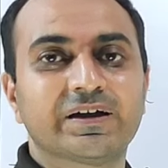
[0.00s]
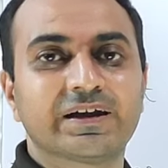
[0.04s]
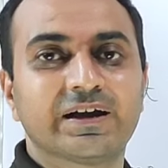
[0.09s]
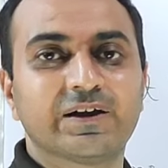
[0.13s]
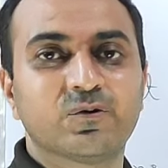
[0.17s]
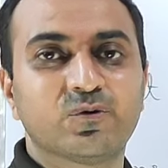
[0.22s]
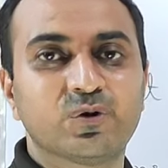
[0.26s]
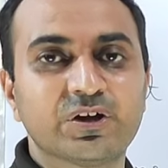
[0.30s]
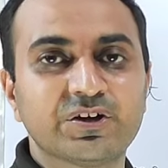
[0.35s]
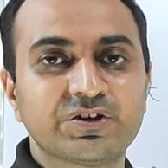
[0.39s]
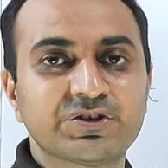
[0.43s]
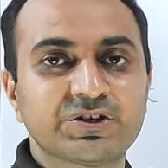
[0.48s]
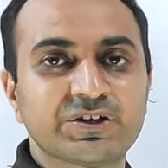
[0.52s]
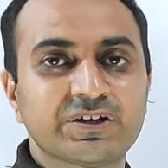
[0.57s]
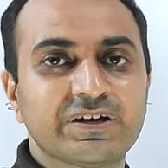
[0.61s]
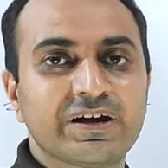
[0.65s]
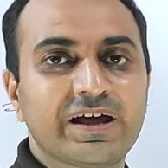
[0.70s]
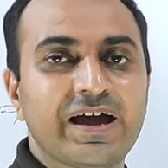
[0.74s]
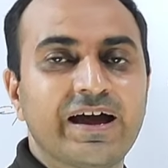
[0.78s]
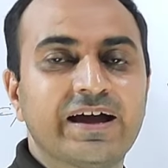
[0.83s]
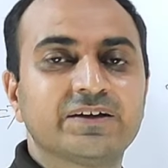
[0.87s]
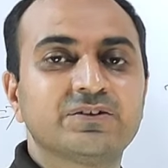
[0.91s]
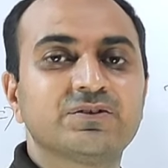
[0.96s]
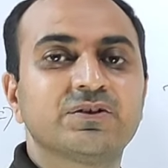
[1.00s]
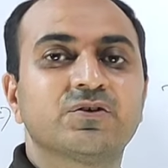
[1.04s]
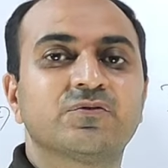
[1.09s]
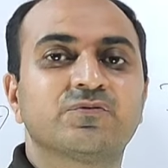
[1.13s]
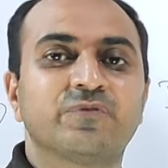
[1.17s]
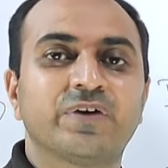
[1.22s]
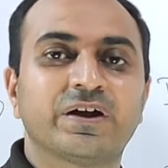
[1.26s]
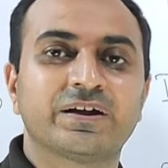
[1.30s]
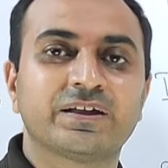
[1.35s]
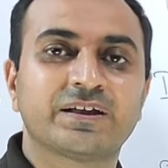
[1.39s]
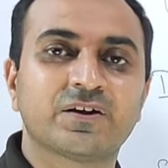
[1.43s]
the granulation,
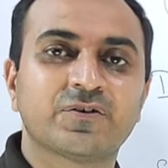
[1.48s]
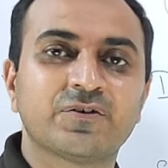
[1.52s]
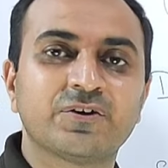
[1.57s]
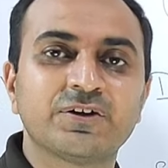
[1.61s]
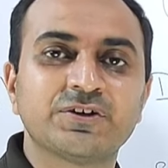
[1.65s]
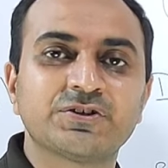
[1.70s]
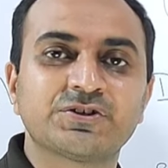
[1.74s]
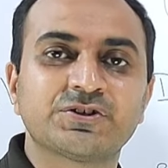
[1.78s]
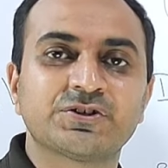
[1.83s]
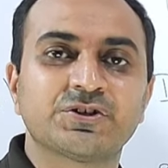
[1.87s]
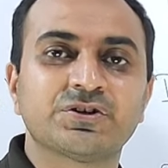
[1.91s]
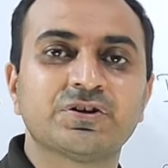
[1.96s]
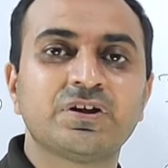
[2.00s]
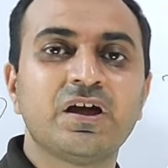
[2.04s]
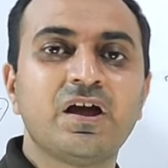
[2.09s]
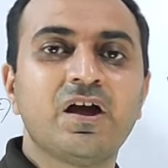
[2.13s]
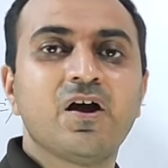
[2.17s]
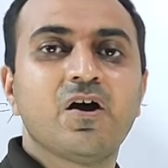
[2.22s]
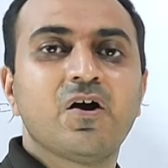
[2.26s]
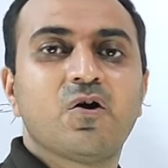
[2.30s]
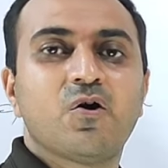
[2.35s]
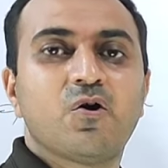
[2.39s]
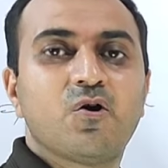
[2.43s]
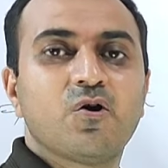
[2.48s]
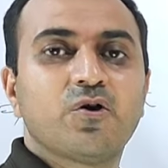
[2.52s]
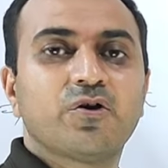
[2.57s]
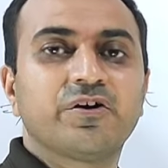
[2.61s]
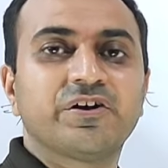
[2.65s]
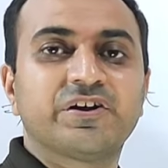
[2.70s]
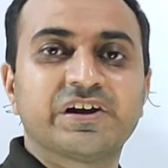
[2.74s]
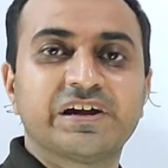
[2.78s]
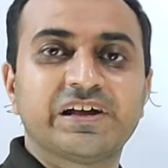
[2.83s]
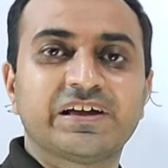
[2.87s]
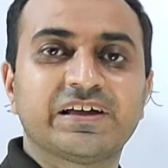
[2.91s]
either wet granulation
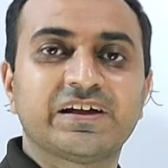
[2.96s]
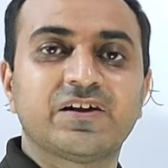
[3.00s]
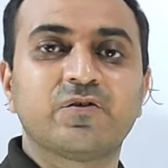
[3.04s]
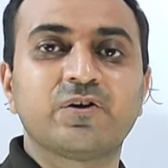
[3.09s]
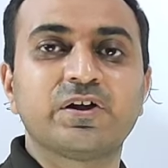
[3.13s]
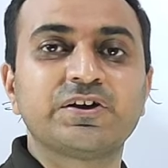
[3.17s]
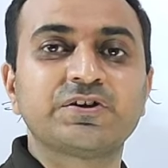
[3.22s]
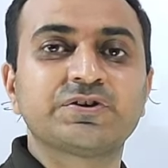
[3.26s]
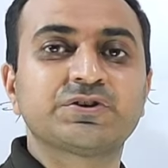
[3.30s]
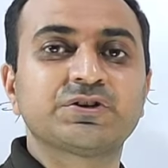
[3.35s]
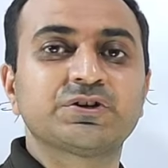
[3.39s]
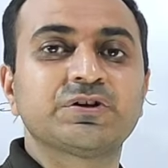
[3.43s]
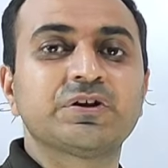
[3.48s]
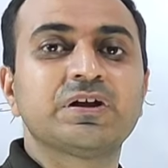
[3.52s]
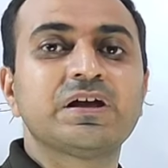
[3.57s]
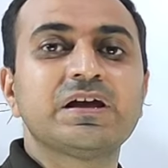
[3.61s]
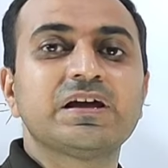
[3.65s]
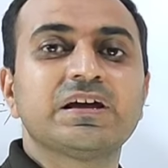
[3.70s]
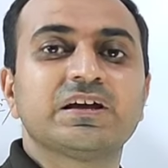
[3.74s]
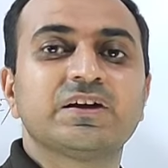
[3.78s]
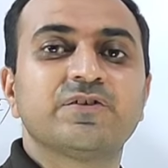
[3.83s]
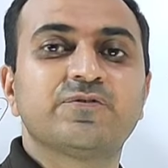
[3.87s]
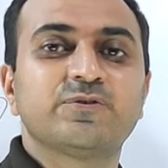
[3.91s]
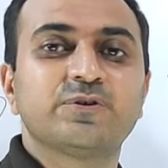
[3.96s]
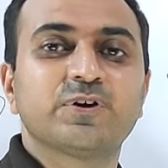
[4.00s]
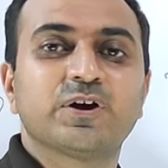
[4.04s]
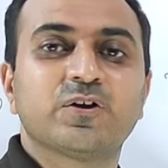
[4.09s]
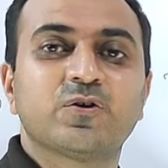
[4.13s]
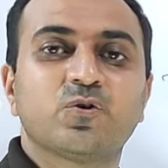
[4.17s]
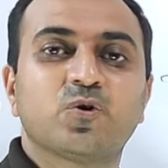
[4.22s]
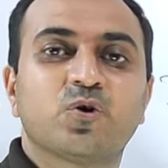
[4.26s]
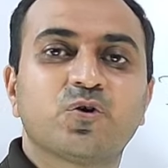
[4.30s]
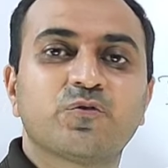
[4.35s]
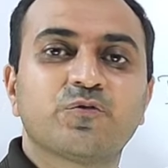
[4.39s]
or dry granulation. If
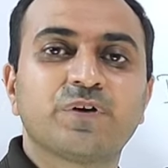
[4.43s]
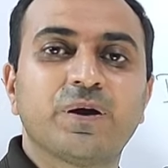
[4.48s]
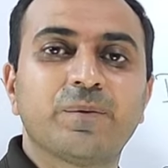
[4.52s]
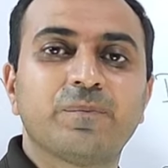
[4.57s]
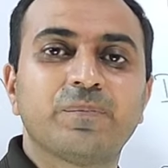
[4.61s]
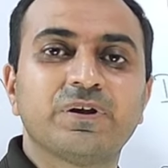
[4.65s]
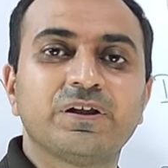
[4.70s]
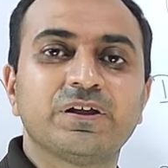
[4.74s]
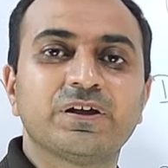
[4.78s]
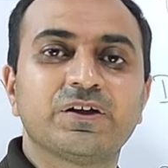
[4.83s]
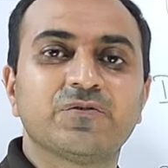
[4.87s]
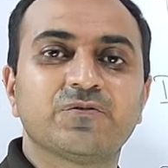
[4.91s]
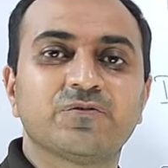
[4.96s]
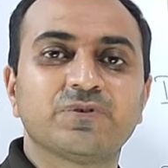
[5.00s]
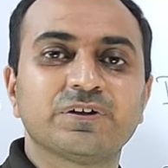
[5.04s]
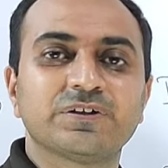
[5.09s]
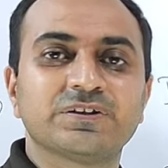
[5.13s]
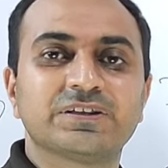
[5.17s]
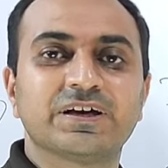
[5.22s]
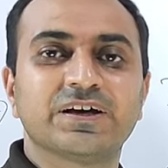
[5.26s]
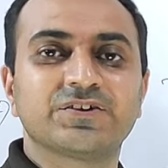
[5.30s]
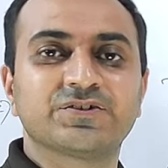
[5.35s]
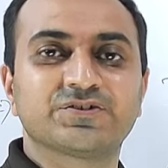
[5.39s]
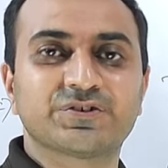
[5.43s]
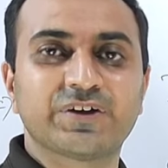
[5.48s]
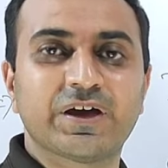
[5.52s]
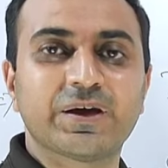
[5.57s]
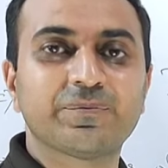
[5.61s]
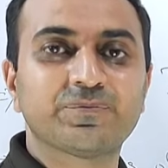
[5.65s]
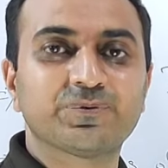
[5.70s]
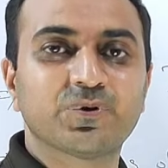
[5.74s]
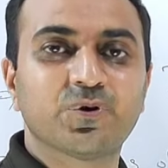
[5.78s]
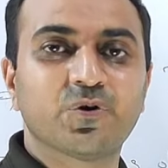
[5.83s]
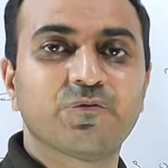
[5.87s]
you are not familiar with the
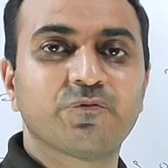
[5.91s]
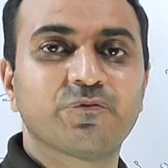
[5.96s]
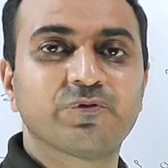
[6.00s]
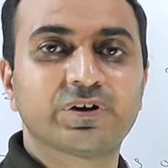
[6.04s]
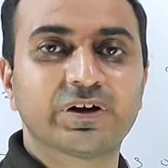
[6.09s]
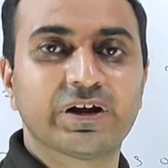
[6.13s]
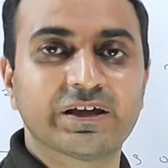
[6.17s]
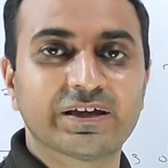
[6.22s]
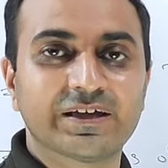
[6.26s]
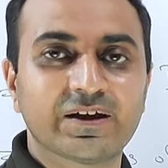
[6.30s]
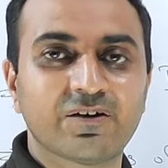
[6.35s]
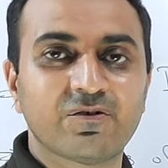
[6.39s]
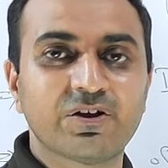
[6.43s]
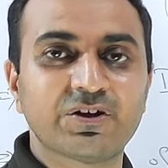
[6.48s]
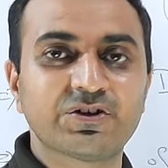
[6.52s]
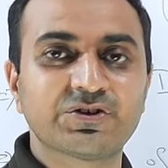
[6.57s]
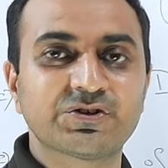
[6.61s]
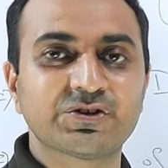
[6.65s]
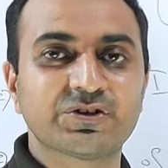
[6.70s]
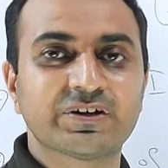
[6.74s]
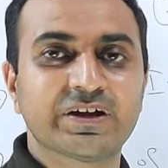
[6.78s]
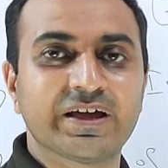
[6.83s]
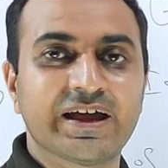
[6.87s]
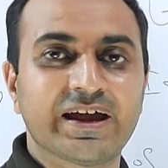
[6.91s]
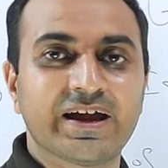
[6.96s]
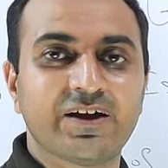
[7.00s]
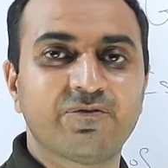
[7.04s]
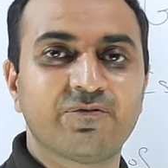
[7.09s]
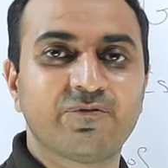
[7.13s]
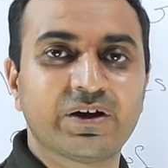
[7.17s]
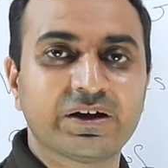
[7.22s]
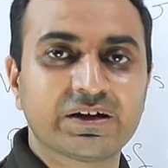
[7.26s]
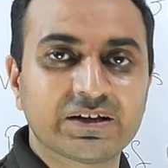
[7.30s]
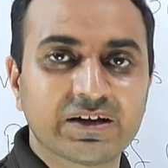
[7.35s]
steps of dry granulation
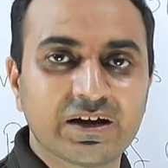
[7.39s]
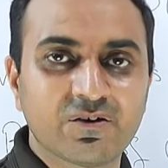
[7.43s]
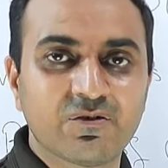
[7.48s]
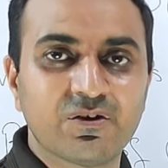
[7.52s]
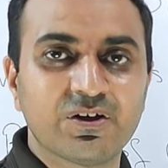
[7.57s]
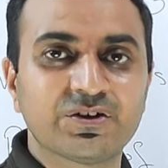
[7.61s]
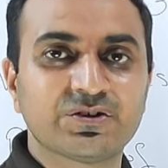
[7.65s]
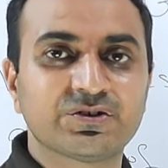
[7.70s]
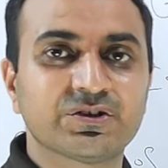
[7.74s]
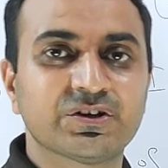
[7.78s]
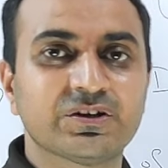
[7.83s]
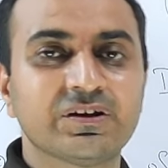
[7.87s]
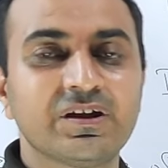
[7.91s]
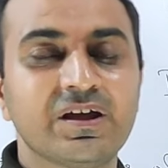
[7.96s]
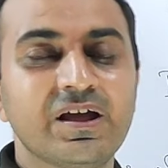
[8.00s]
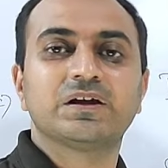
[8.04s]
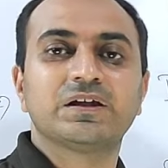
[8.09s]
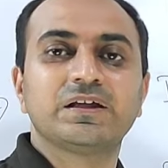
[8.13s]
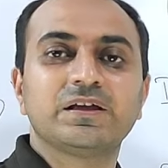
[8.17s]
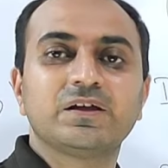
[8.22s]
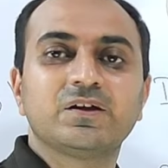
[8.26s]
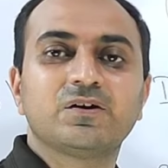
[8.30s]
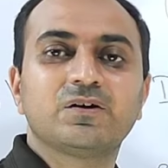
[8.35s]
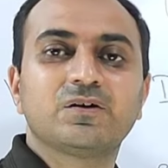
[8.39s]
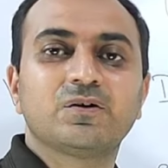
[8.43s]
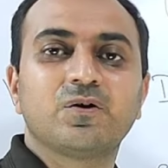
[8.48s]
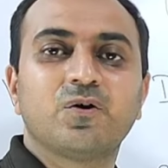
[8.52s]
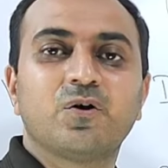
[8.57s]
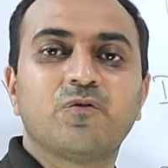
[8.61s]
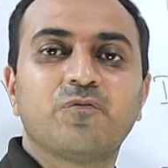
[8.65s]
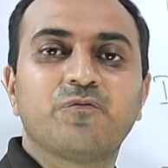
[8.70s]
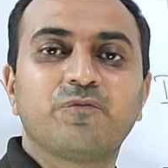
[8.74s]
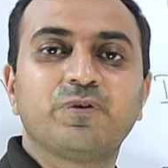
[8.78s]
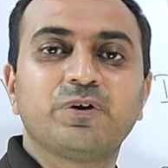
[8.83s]
and wet granulation, the link
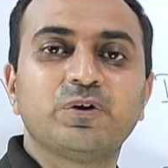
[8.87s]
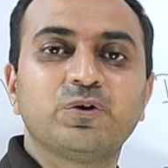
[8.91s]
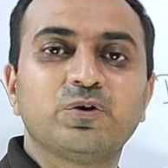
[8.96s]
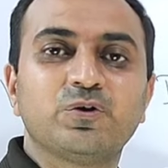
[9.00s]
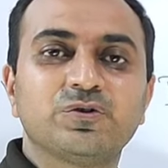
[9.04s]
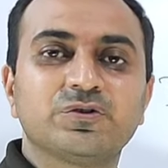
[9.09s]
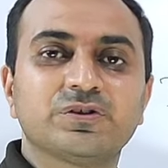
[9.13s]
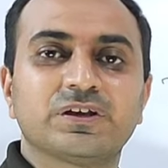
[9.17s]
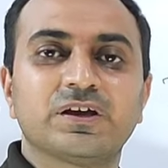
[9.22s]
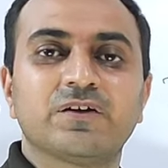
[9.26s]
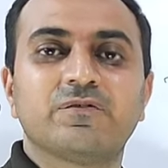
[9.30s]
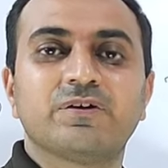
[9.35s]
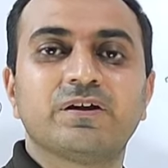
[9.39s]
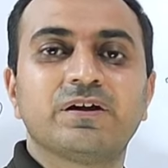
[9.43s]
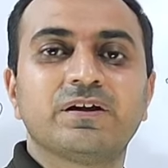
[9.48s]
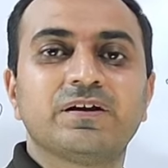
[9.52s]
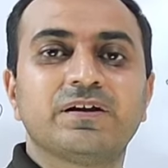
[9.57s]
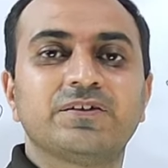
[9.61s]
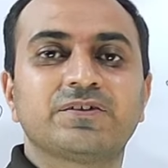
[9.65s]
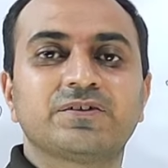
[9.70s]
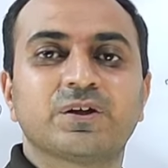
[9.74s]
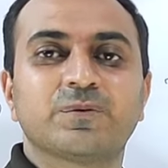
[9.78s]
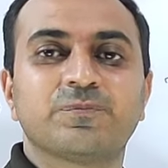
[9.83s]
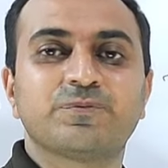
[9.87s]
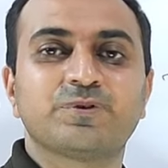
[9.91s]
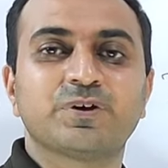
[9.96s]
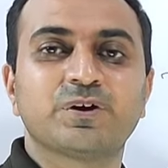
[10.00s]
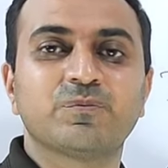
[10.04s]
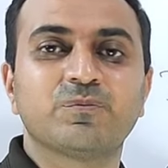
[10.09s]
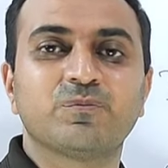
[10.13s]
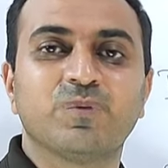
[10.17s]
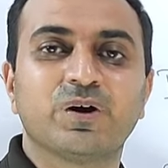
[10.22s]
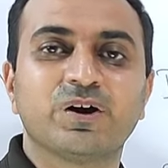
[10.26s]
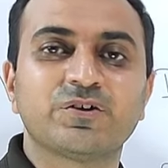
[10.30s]
of video is given in
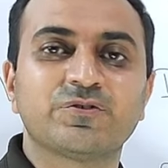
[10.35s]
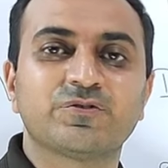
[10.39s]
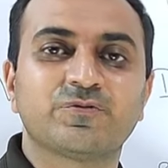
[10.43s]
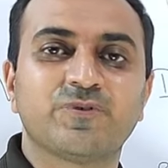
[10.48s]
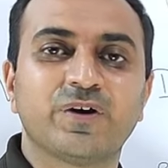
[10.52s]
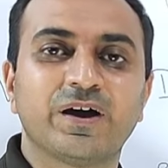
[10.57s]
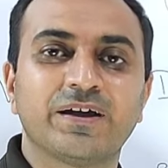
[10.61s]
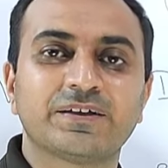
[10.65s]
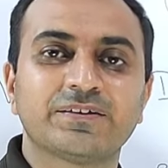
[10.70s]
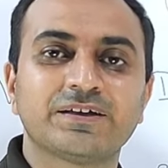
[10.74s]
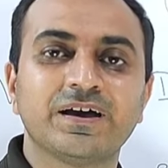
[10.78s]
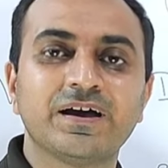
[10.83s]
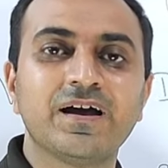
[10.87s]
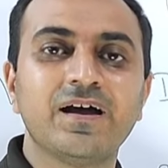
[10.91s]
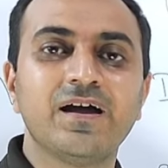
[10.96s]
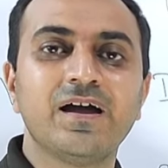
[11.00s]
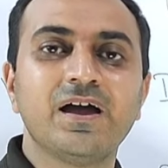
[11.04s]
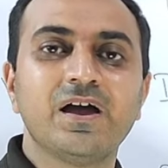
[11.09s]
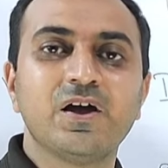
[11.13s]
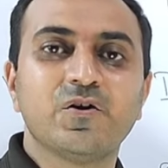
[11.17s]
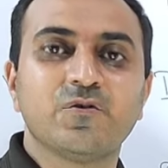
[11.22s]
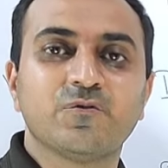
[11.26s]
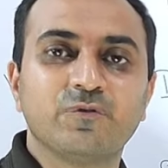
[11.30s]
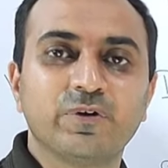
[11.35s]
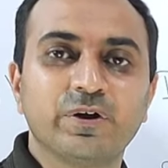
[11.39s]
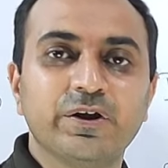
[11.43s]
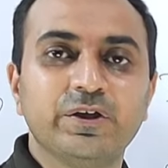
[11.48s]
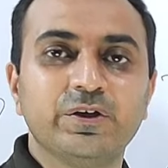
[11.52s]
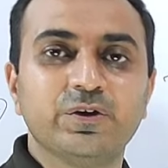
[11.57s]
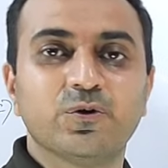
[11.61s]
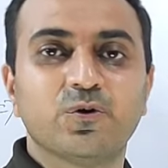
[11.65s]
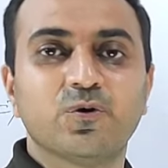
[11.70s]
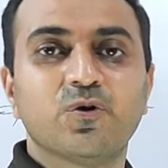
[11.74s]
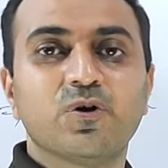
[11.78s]
description. Must watch the
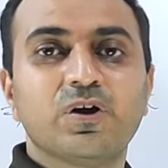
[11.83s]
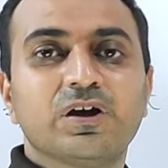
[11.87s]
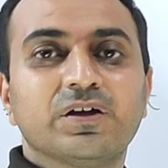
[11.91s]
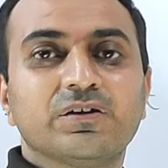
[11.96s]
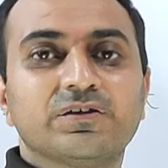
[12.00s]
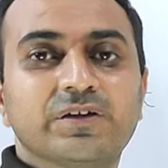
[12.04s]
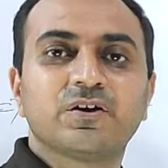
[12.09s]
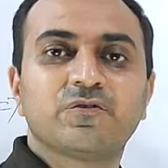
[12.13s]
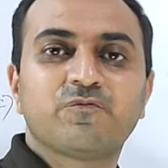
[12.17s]
video.